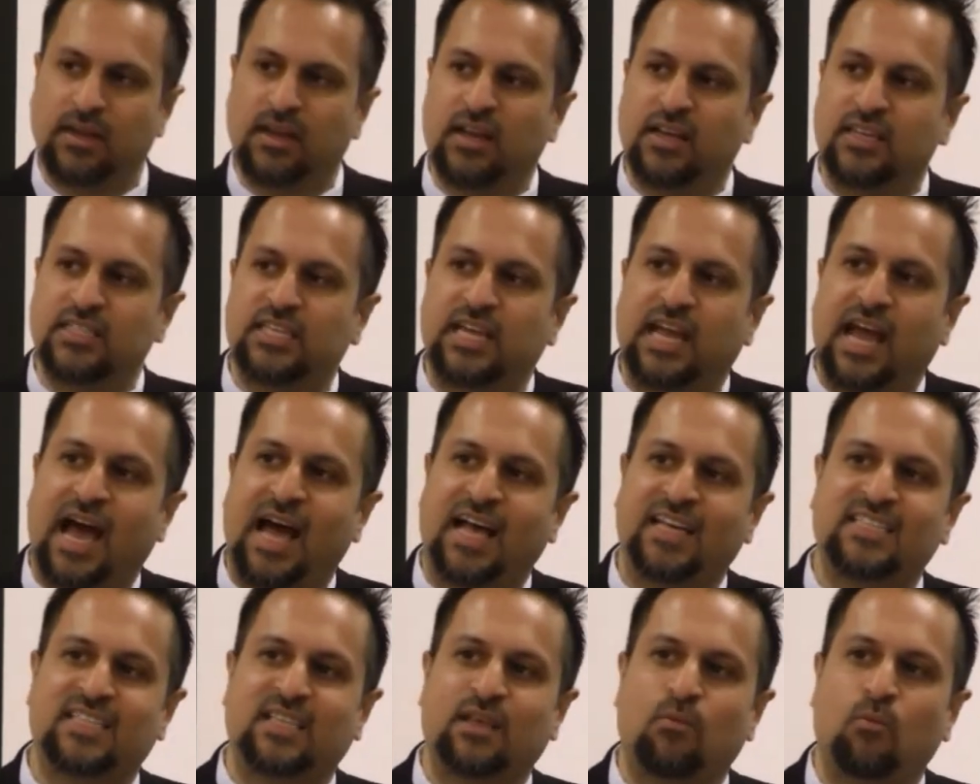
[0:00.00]
She
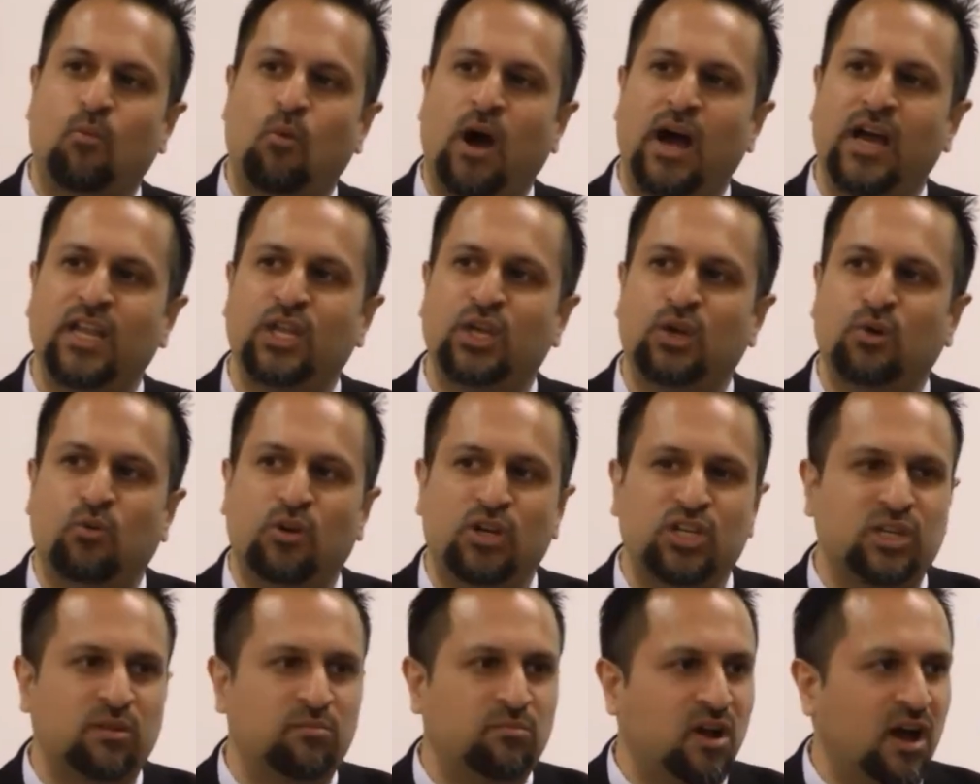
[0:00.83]
asked them, why do you
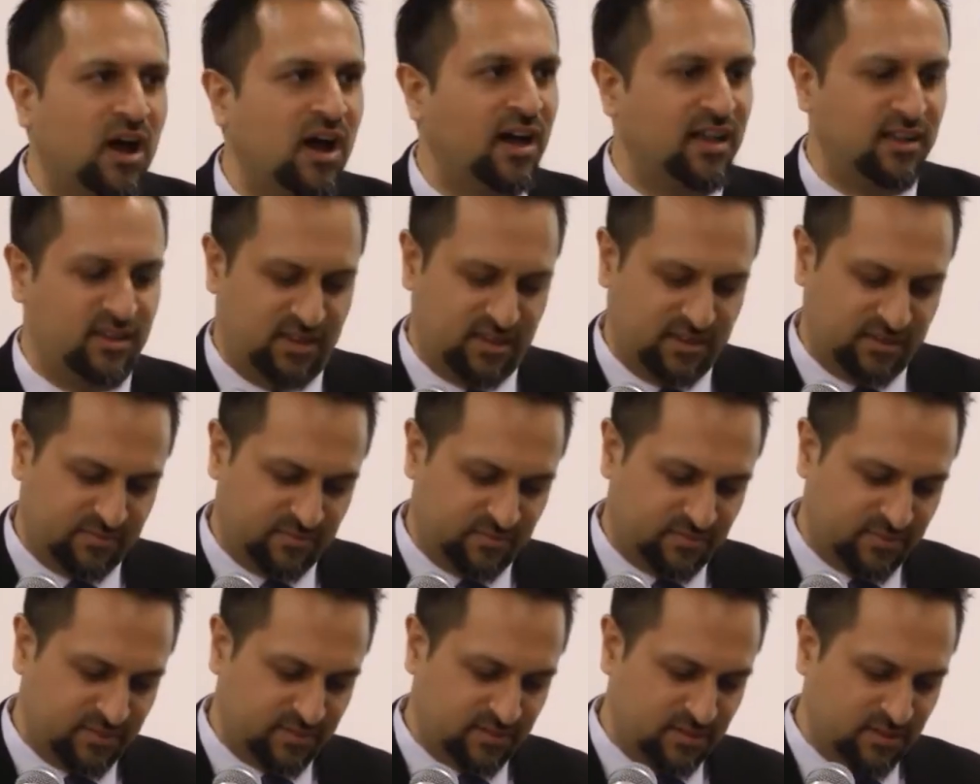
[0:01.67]
worship God?
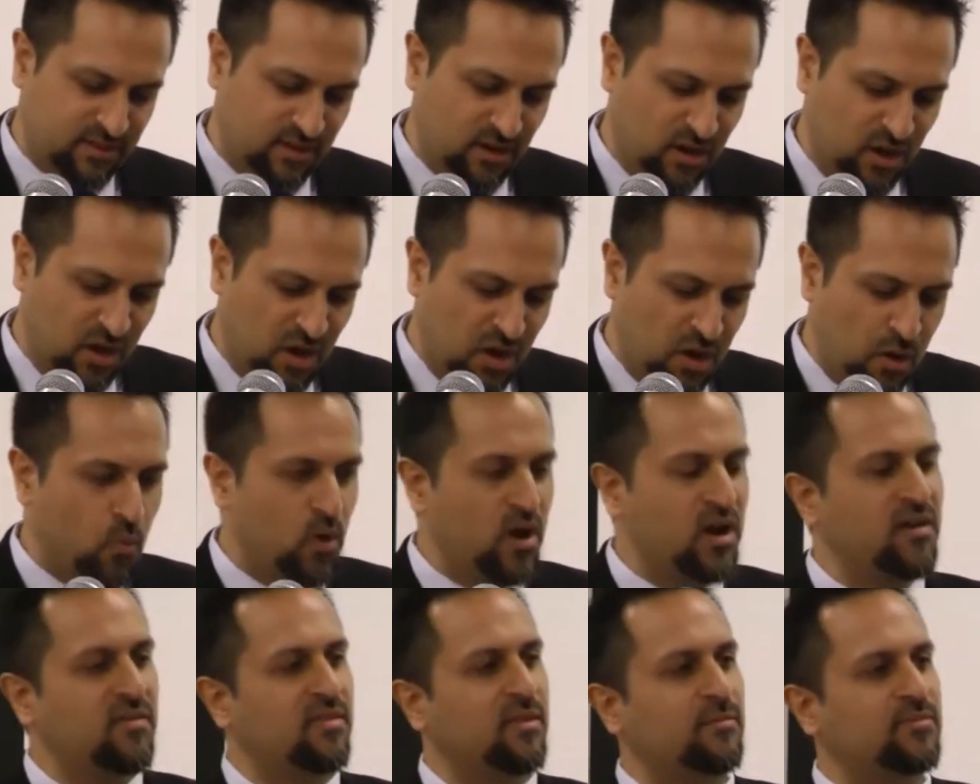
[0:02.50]

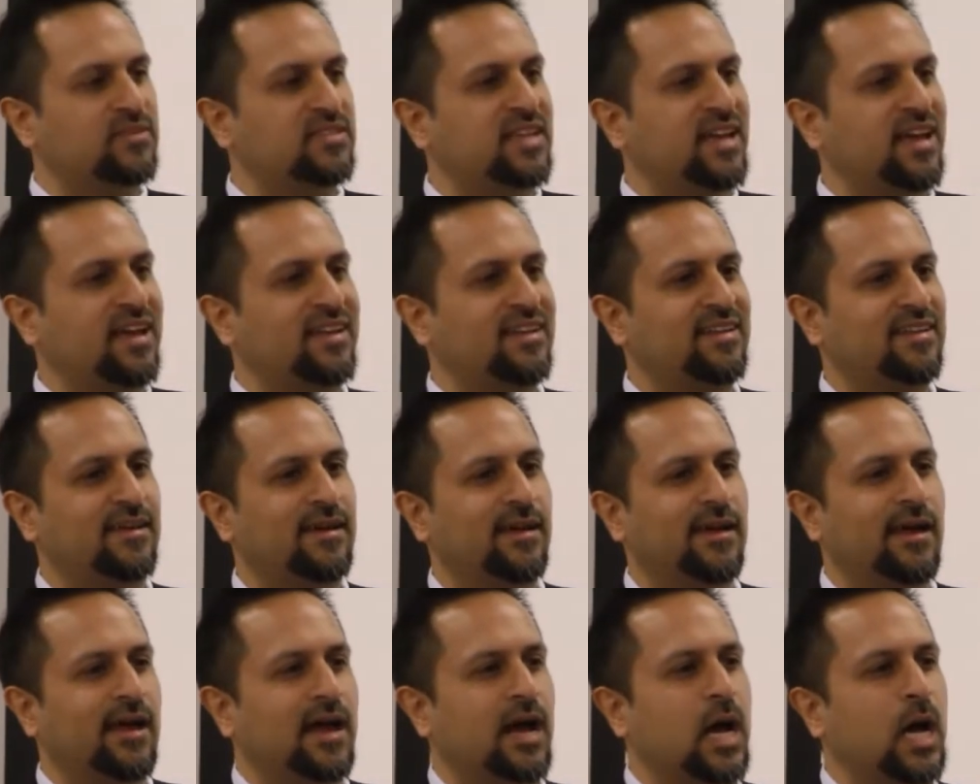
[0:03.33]
One of them said,
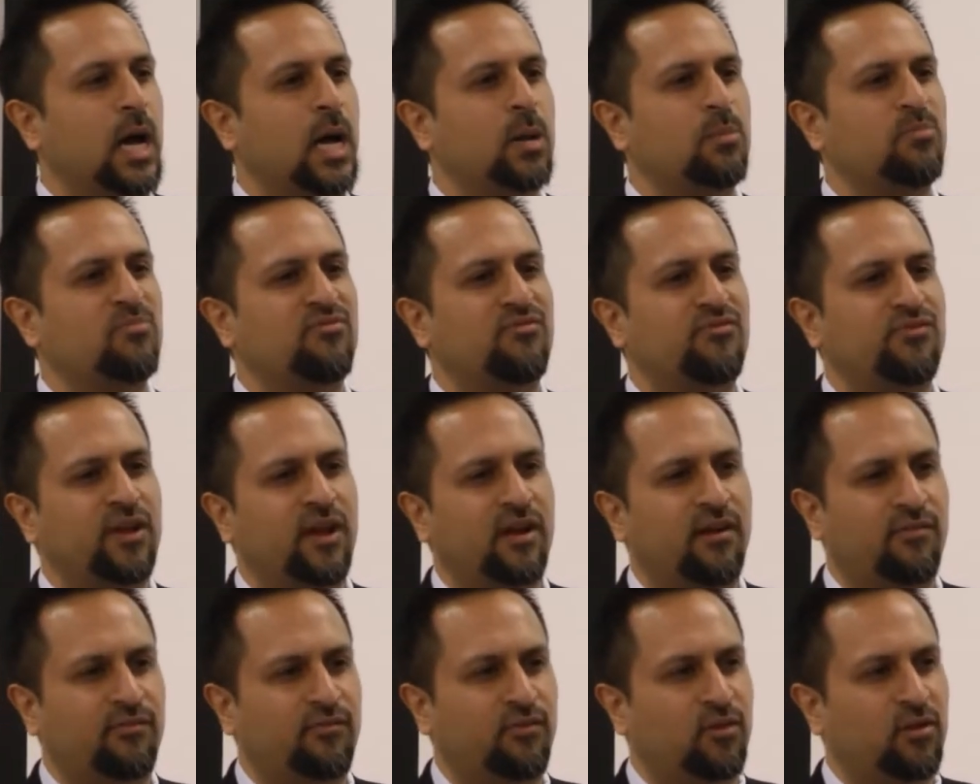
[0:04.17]
I am
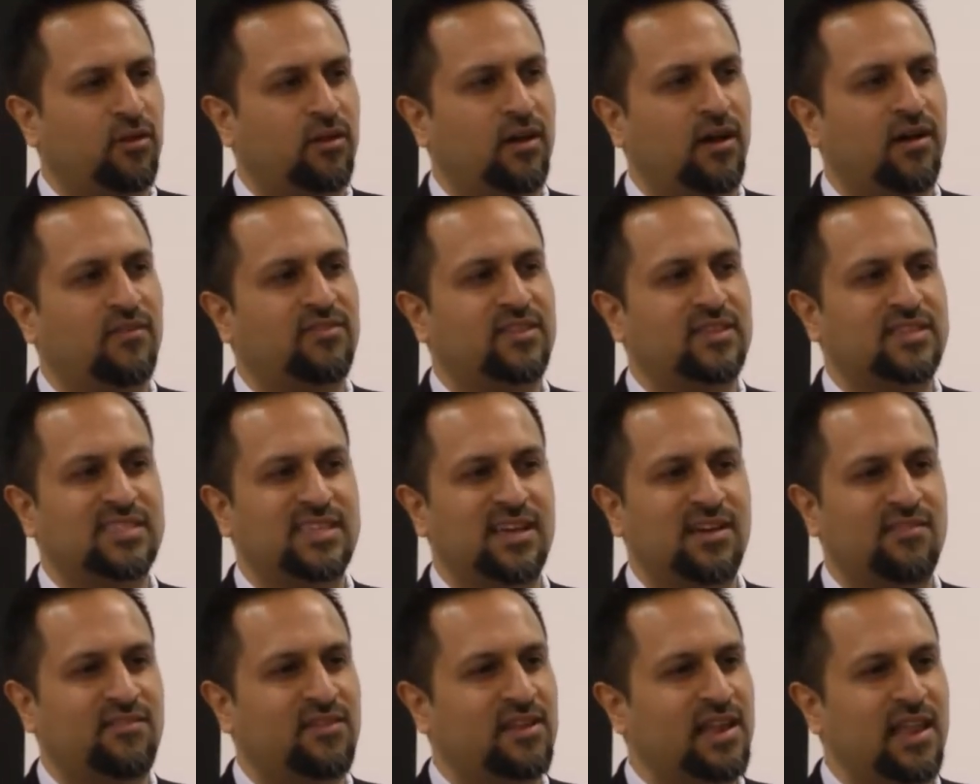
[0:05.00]
fearful of the
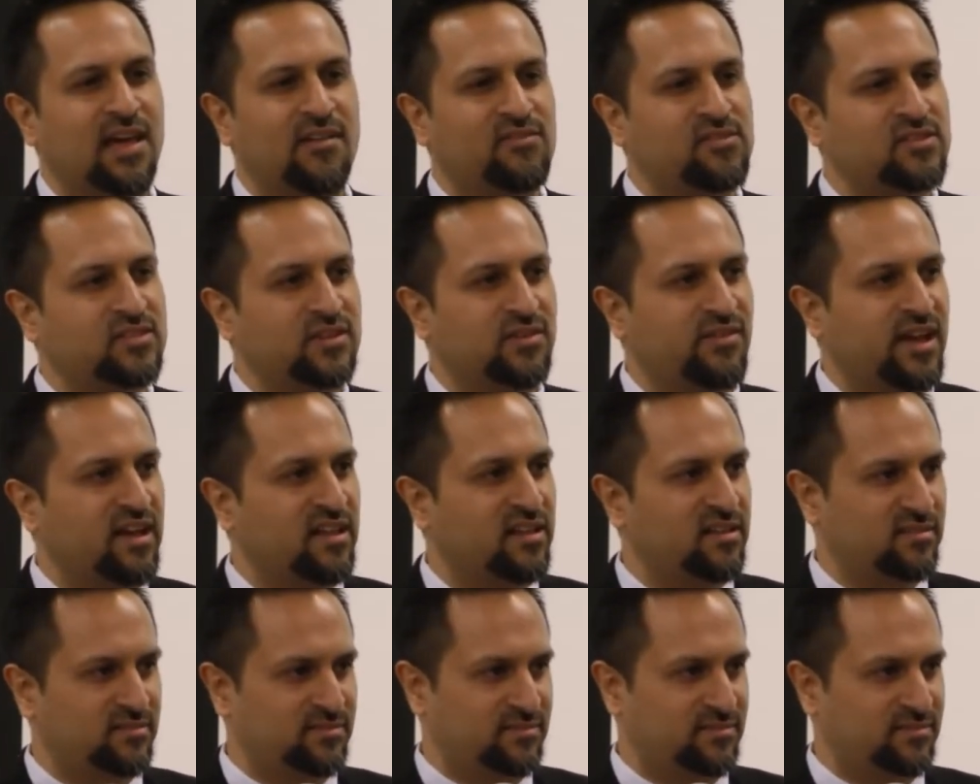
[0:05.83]
seven levels of hell.